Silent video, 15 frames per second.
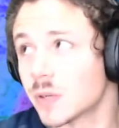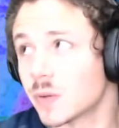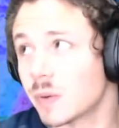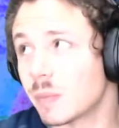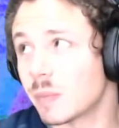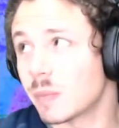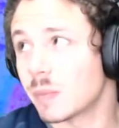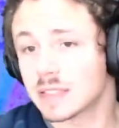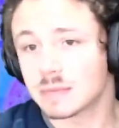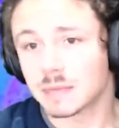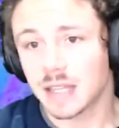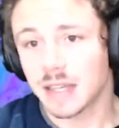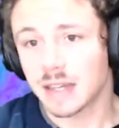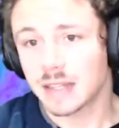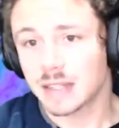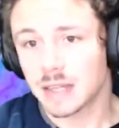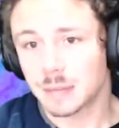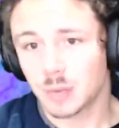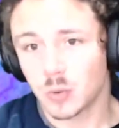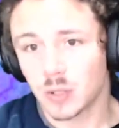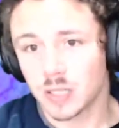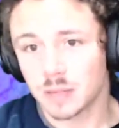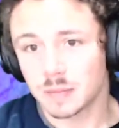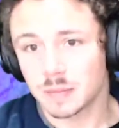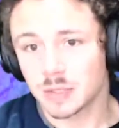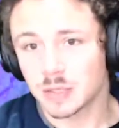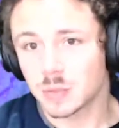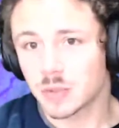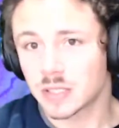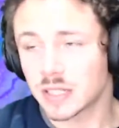We might get some lag at that point,
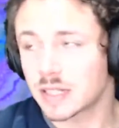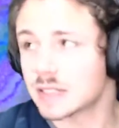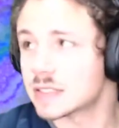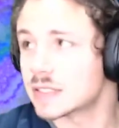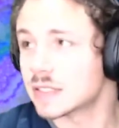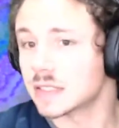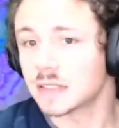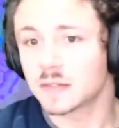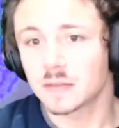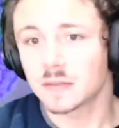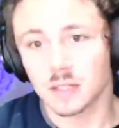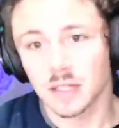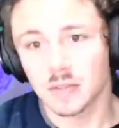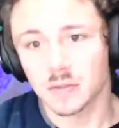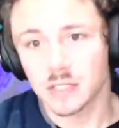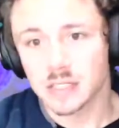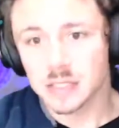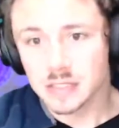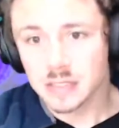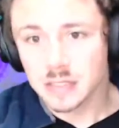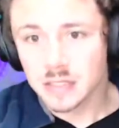but we're testing for that reason.